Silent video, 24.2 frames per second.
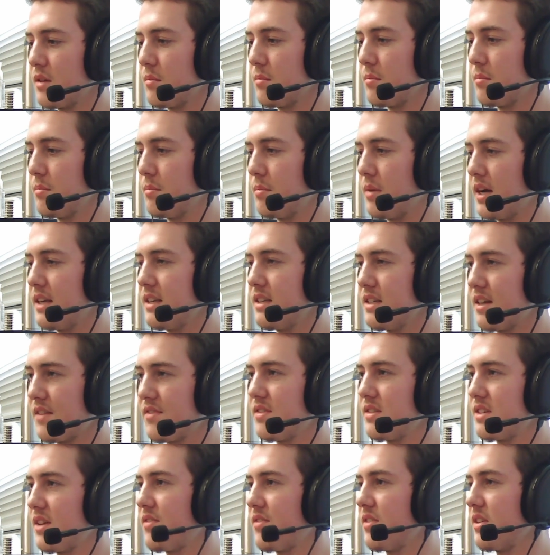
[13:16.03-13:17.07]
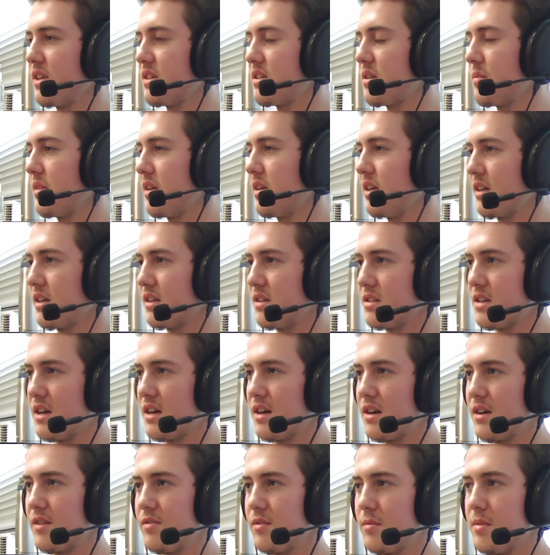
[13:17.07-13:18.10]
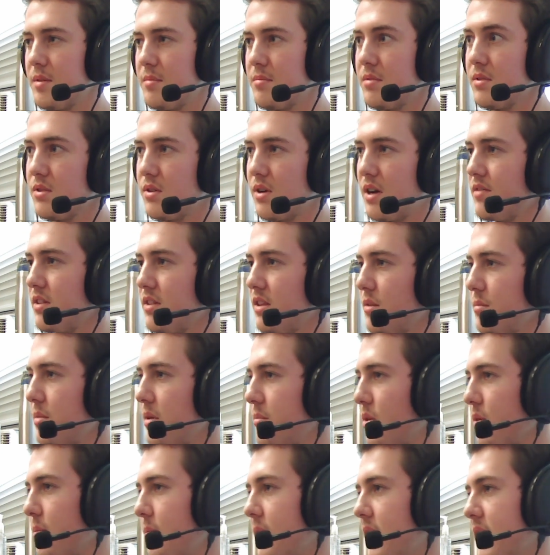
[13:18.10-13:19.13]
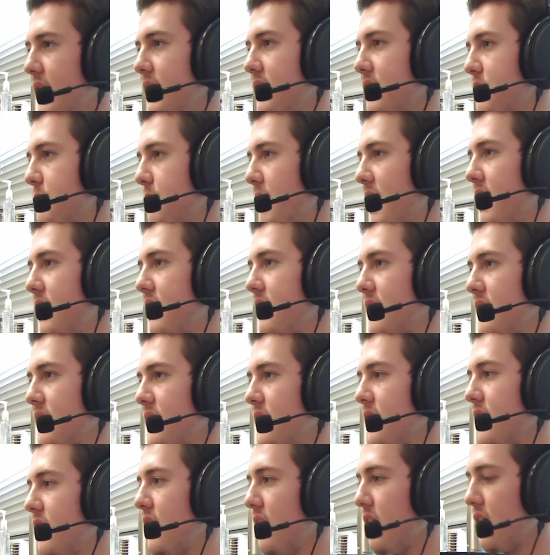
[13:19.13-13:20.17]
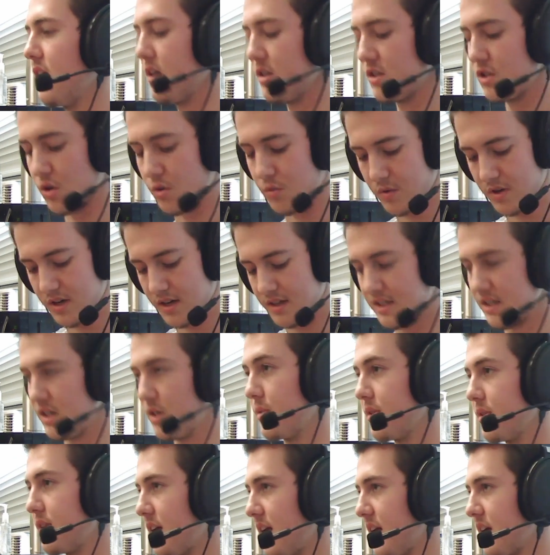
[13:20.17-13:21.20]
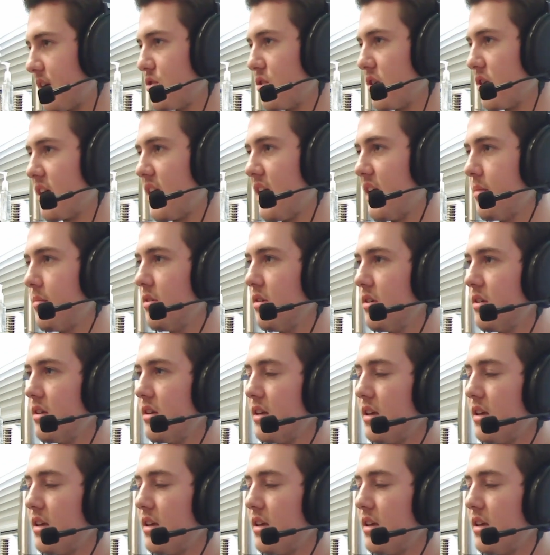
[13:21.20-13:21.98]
But definitely something to consider for people who have a little bit more money to spend and don't want to deal with the extra cable.